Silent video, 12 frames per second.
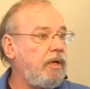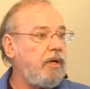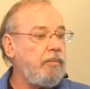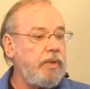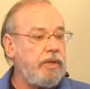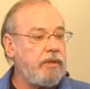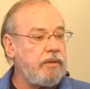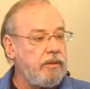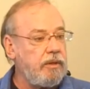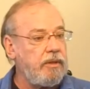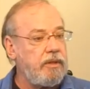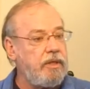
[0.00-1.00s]
Help me to
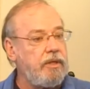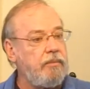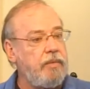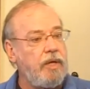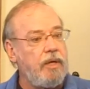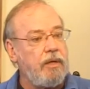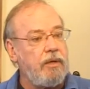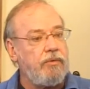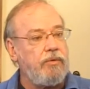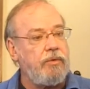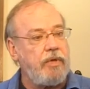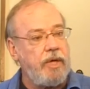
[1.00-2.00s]
look at them
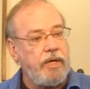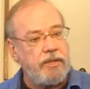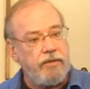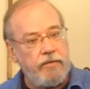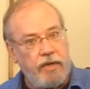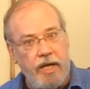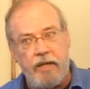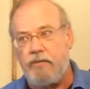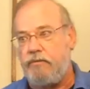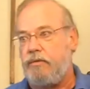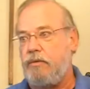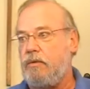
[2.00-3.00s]
through the eyes of
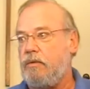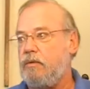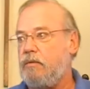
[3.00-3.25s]
love.